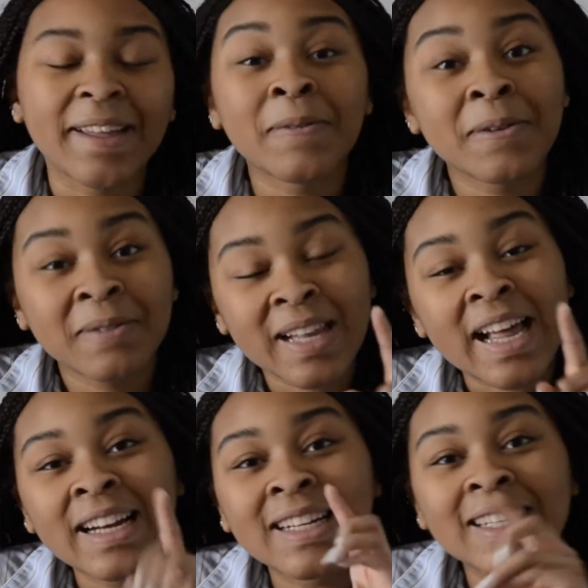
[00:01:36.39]
We Were
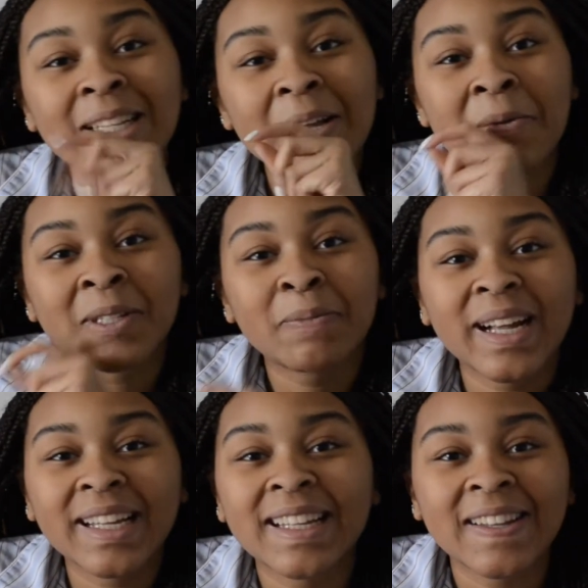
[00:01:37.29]
Liars was
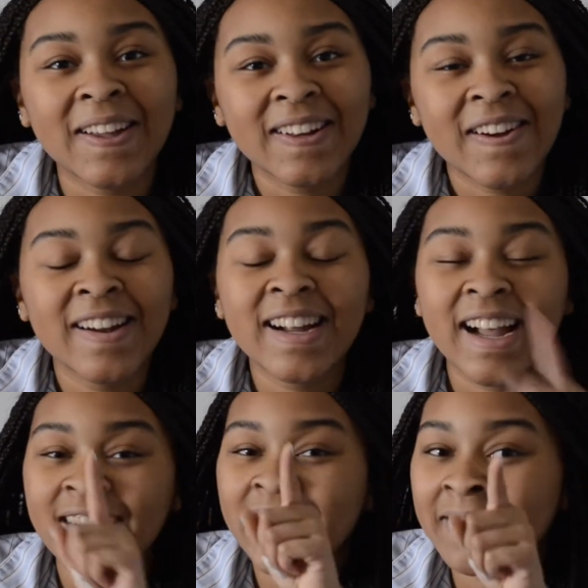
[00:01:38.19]
by E. Lockhart.
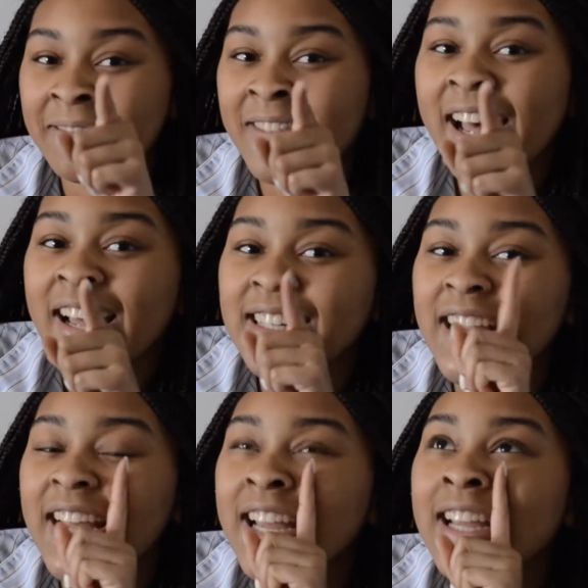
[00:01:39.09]
I gave that
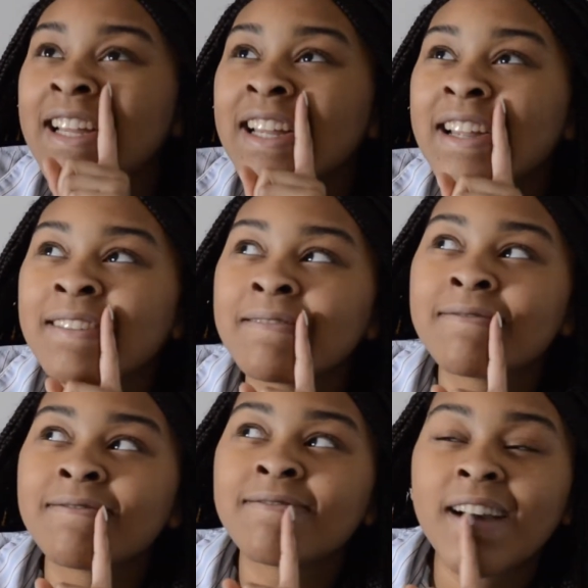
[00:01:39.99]
a
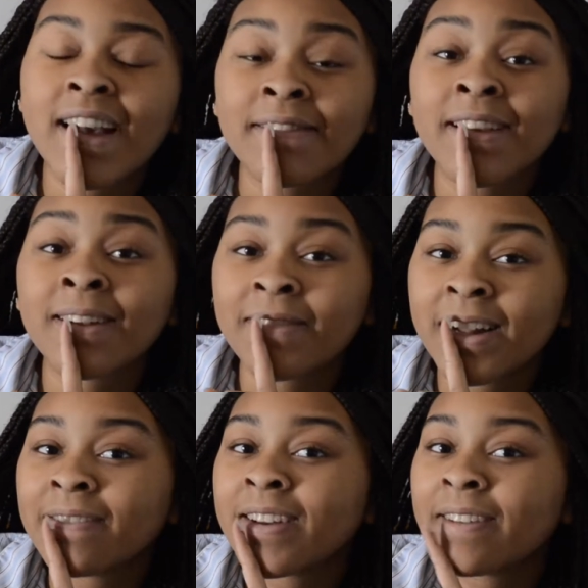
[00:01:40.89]
5 out of
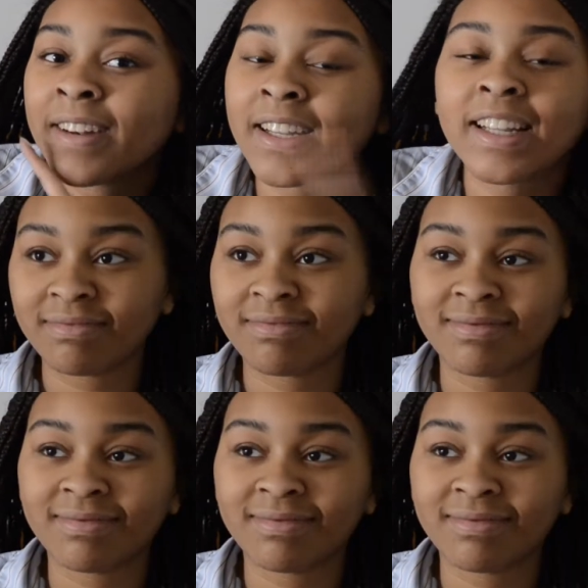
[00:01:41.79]
5 definitely.